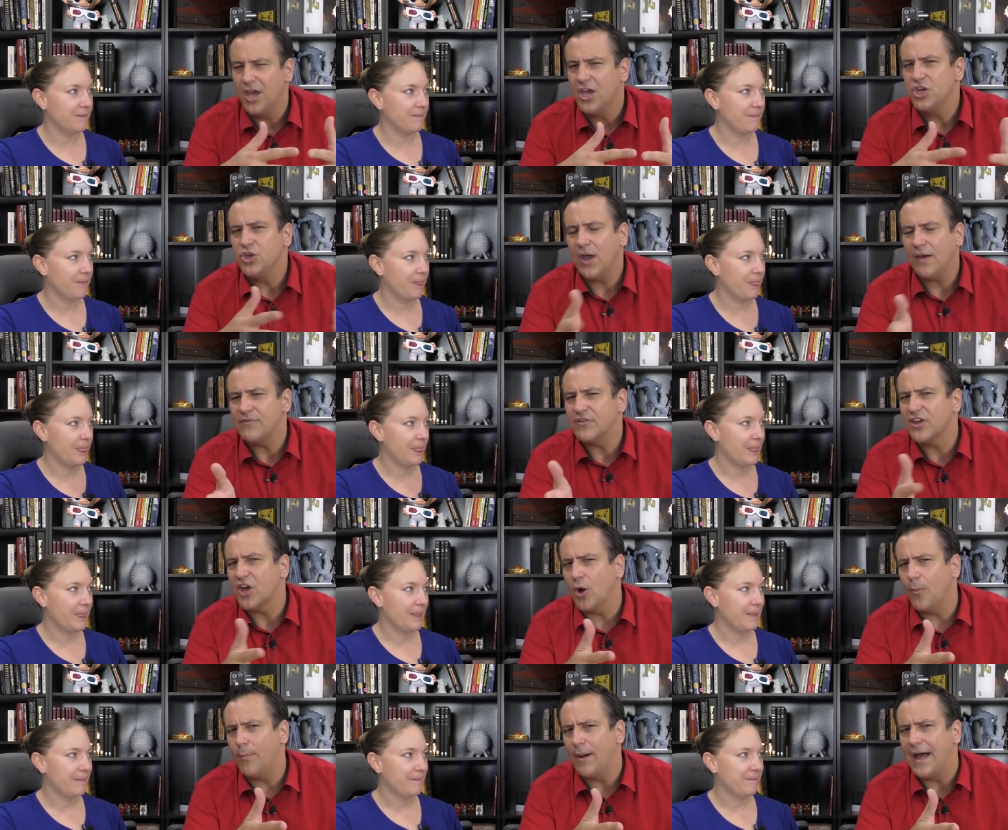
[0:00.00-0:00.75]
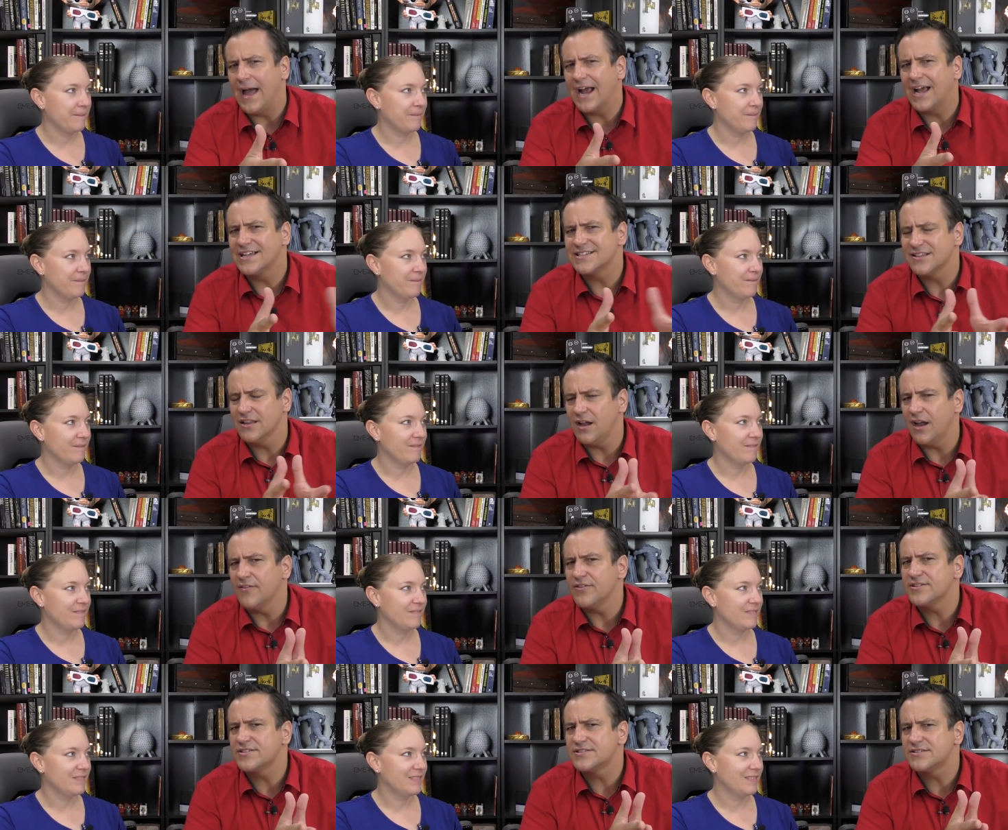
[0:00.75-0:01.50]
Speaker 1: You have to go back because a
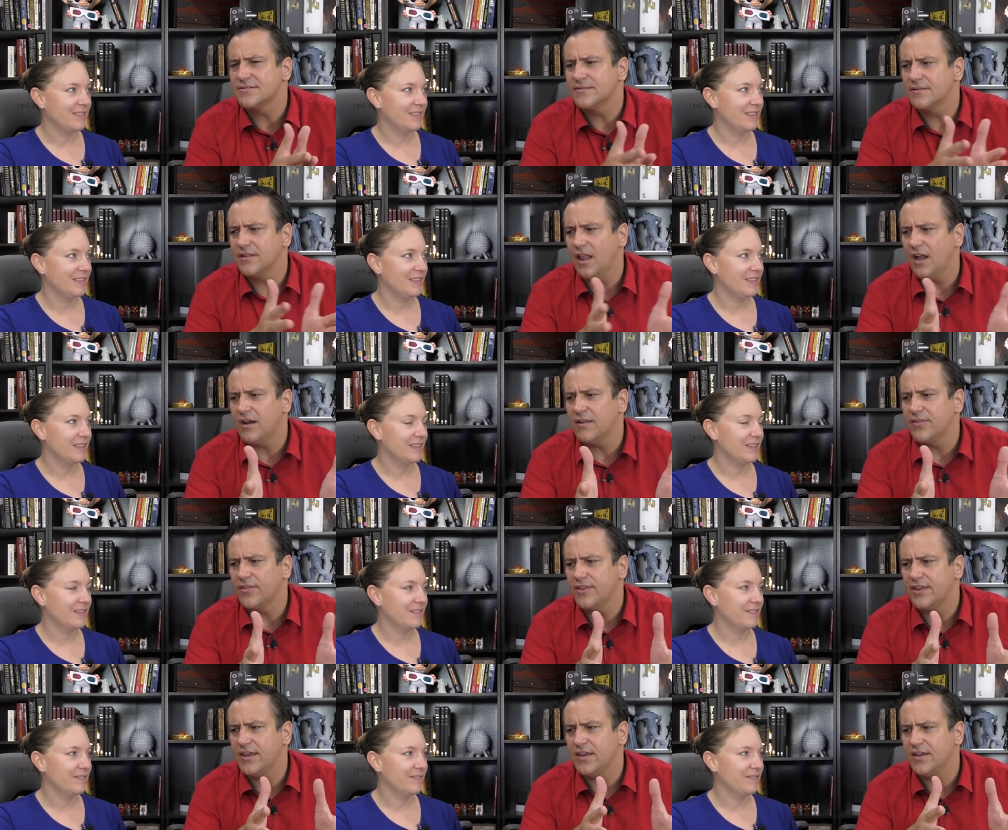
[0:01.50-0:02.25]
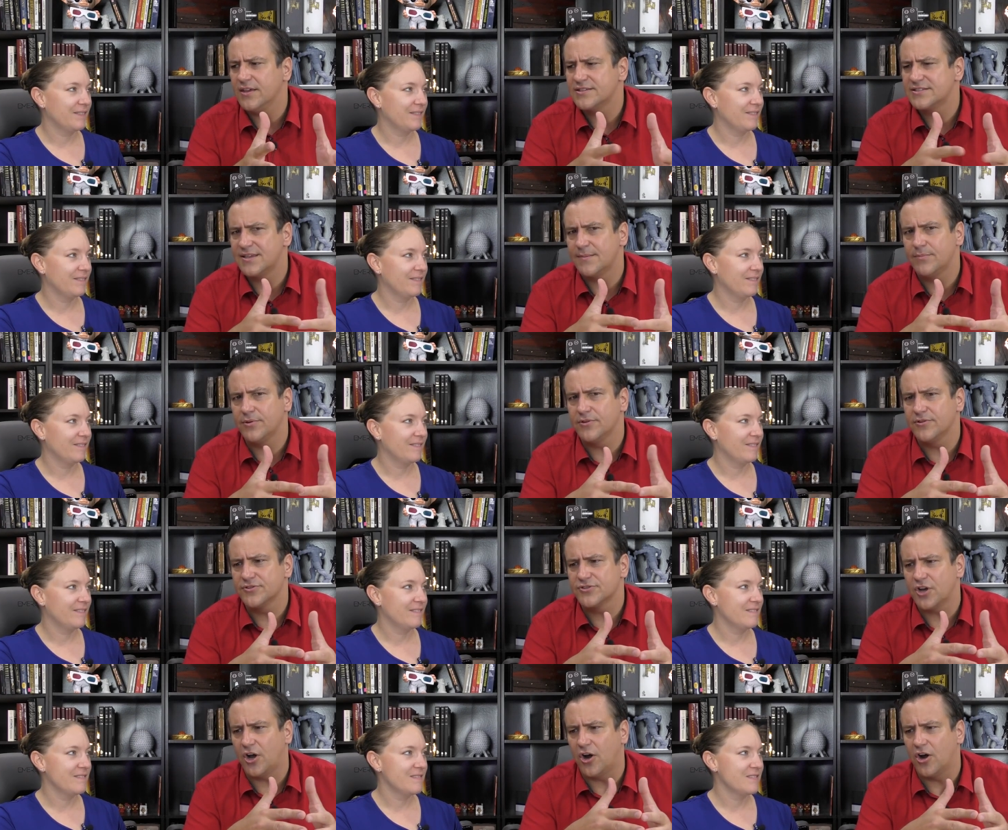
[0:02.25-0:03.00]
lot of the a lot of the
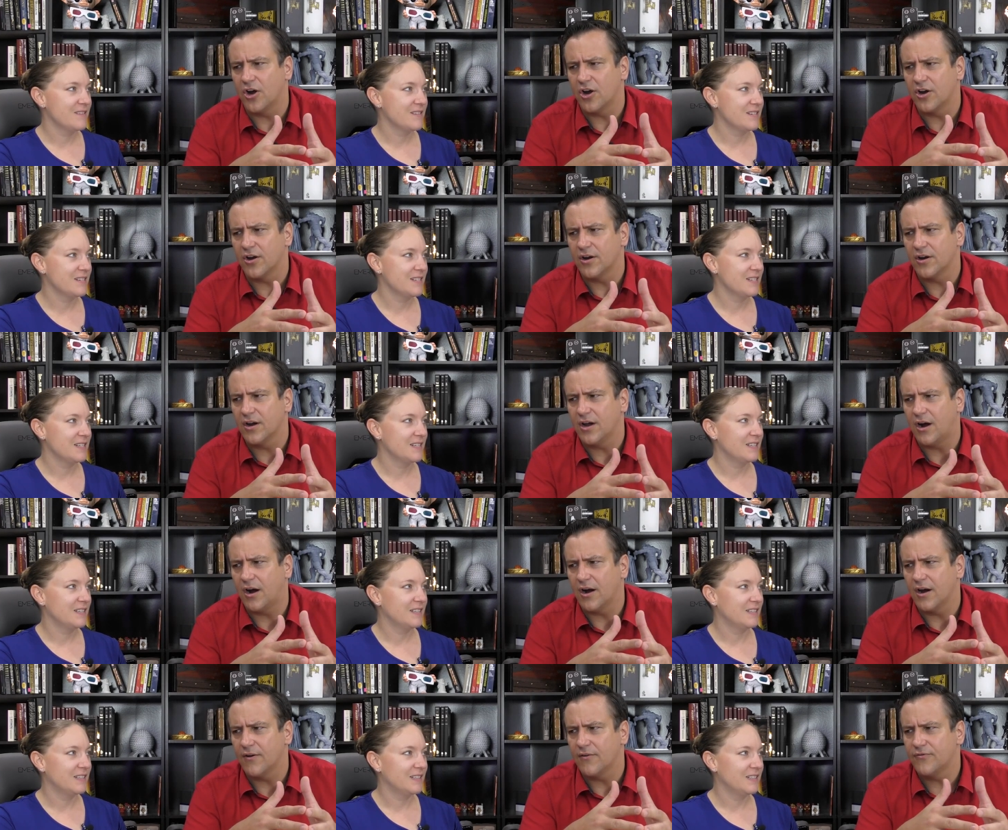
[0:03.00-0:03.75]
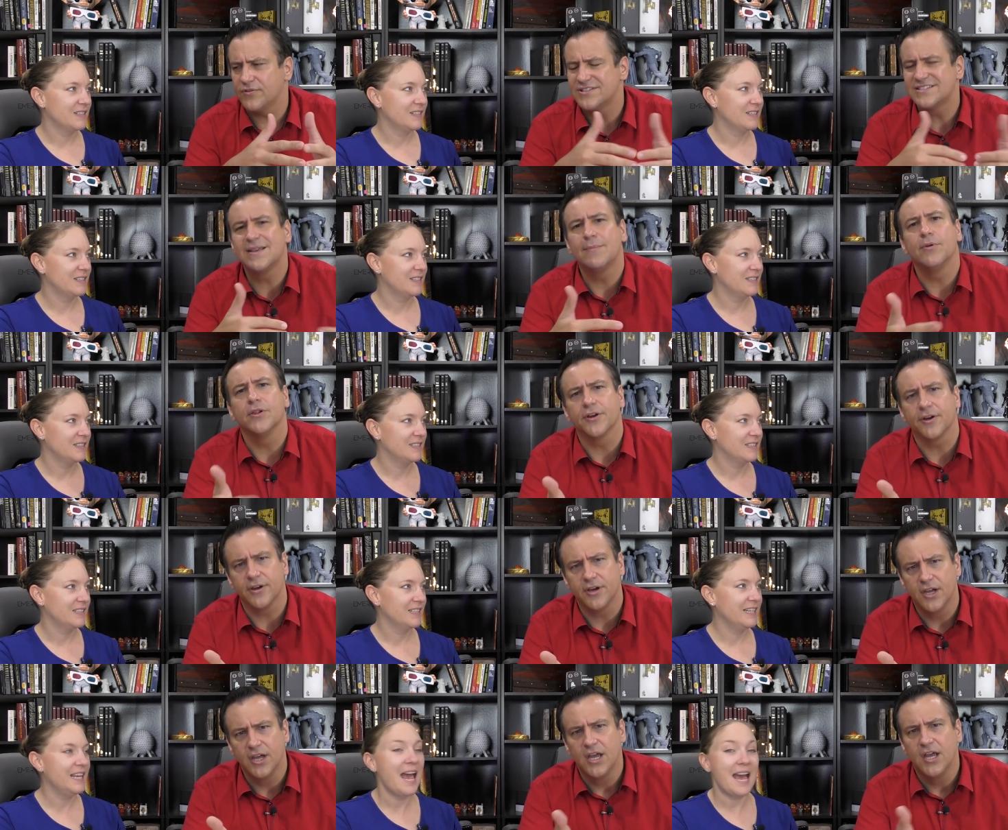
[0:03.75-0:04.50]
symbols are are
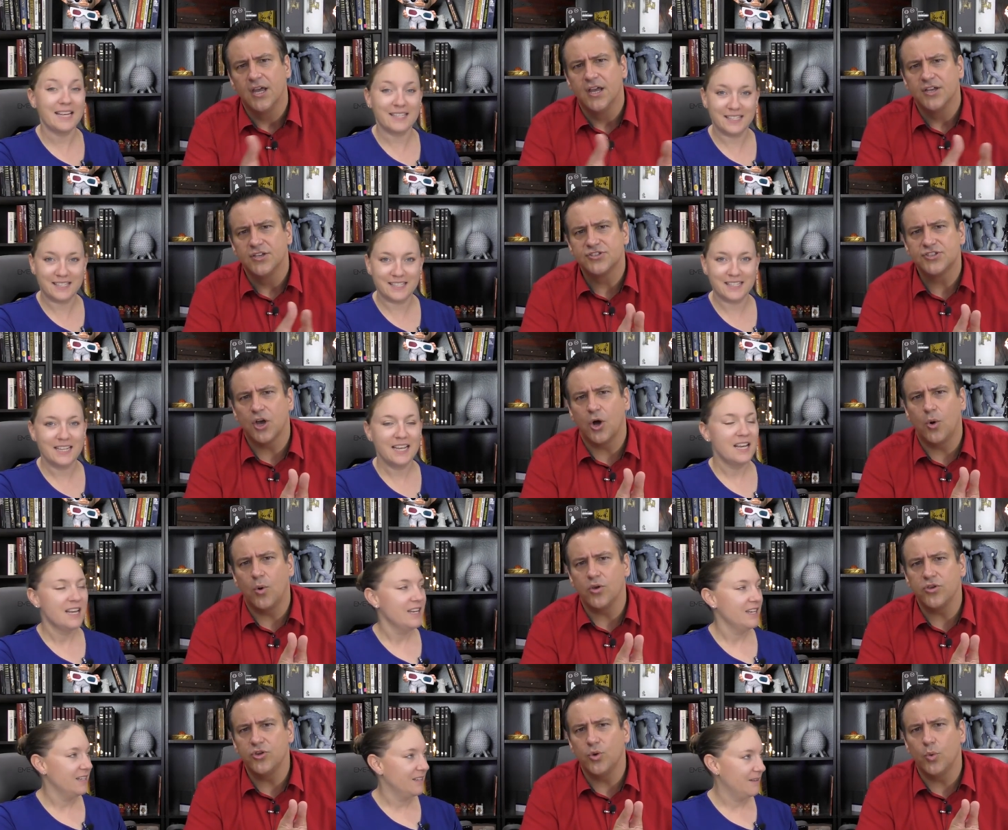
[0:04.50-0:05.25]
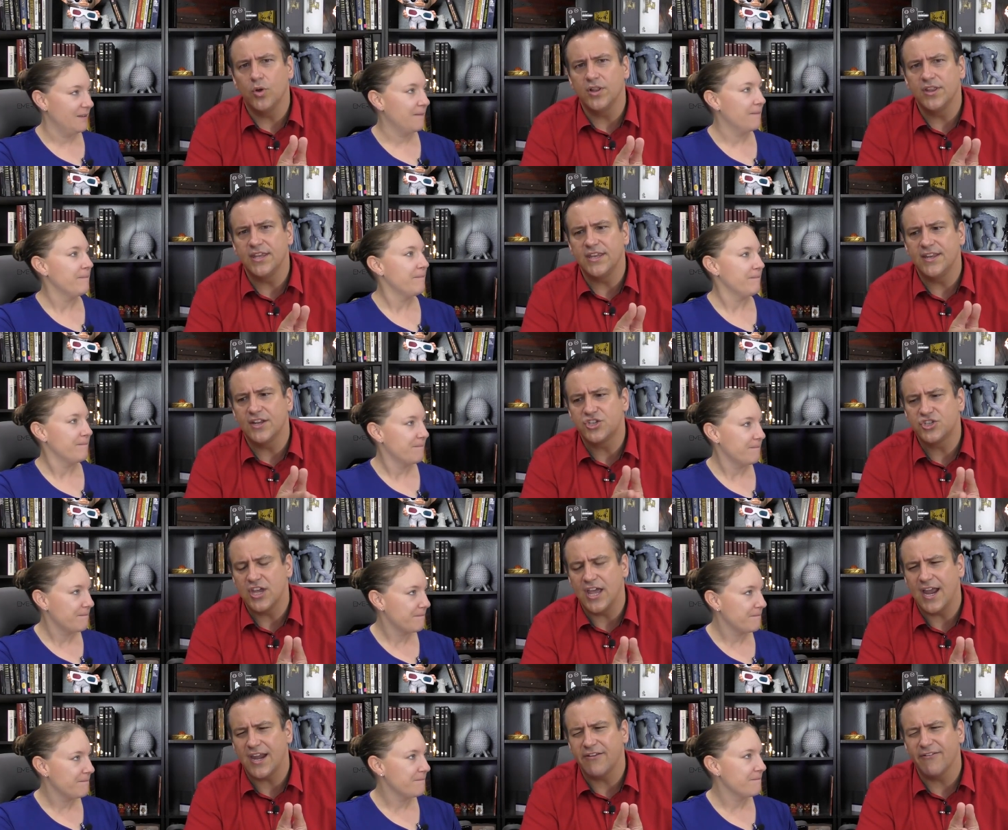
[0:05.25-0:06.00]
similar. Yes. So you will need to
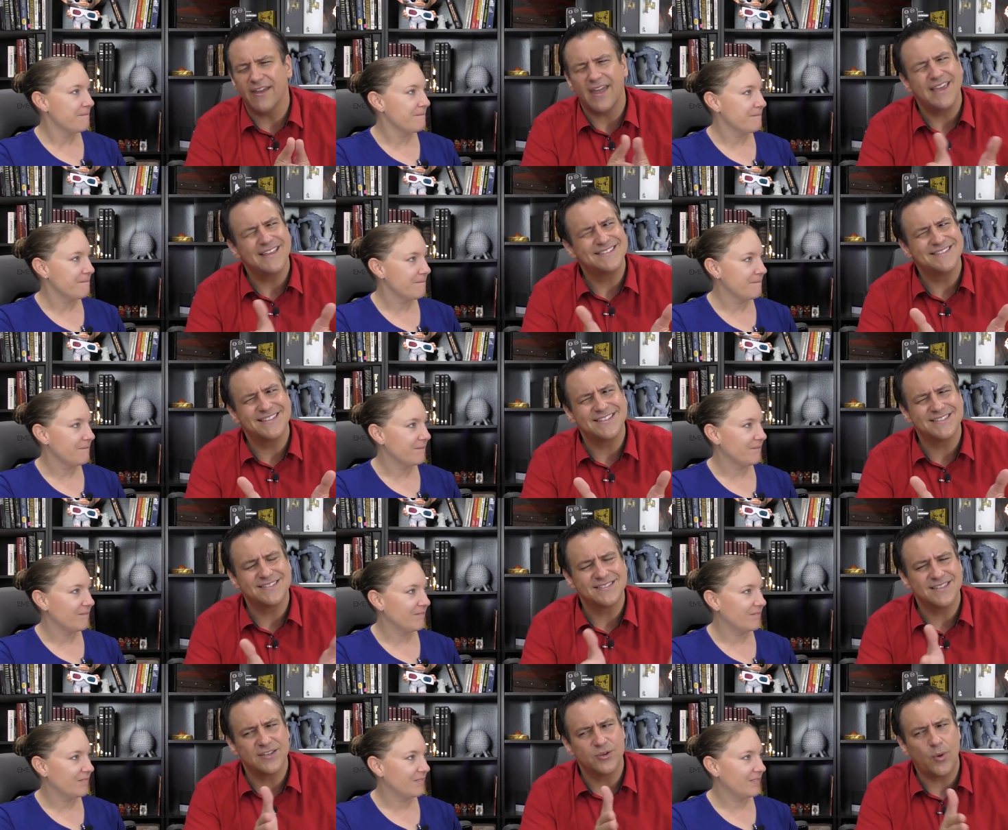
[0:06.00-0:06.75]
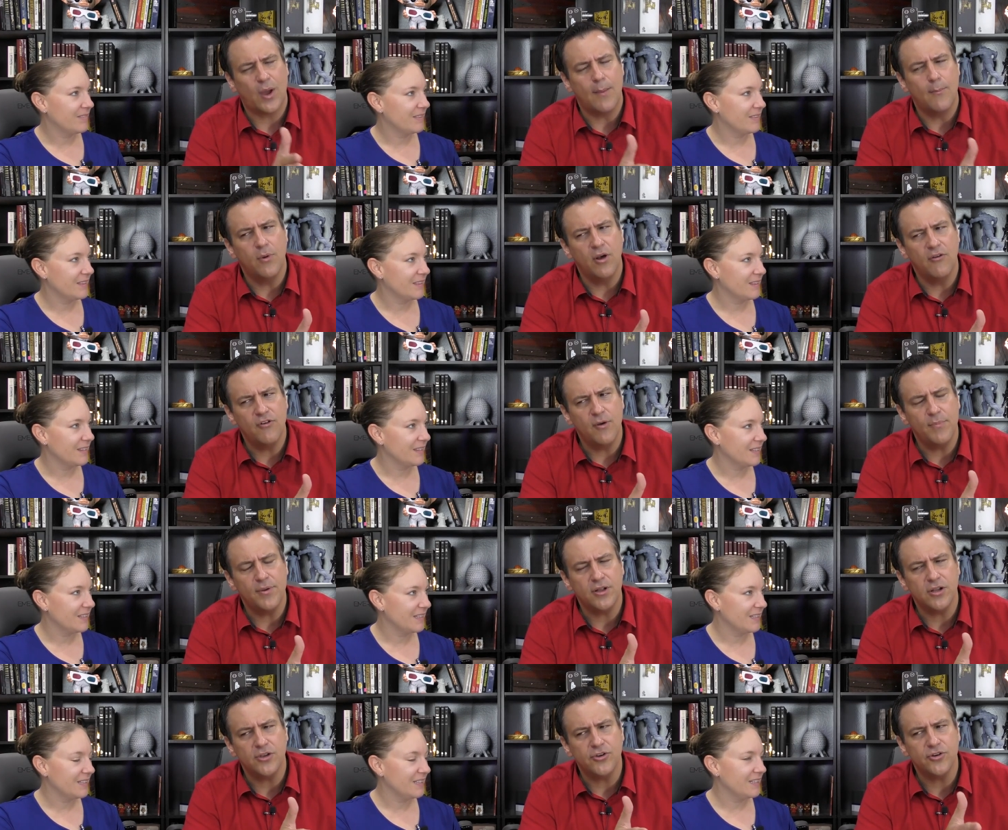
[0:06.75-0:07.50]
check. You're like, is this? Do I move a
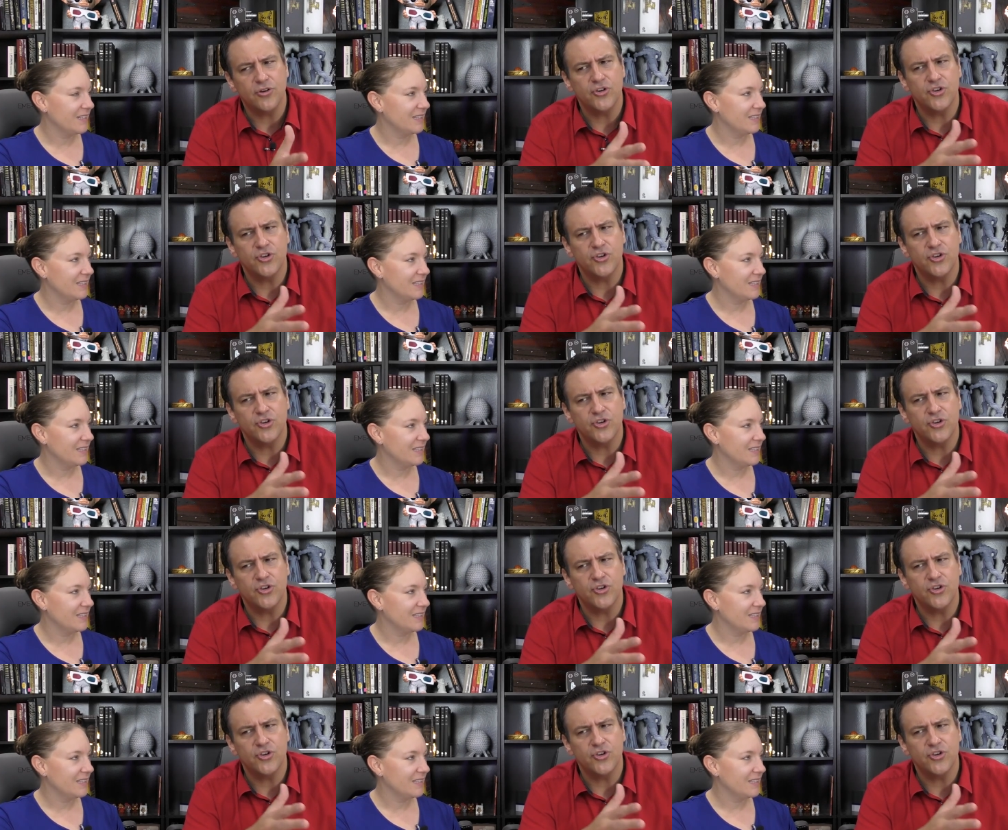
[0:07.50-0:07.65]
builder?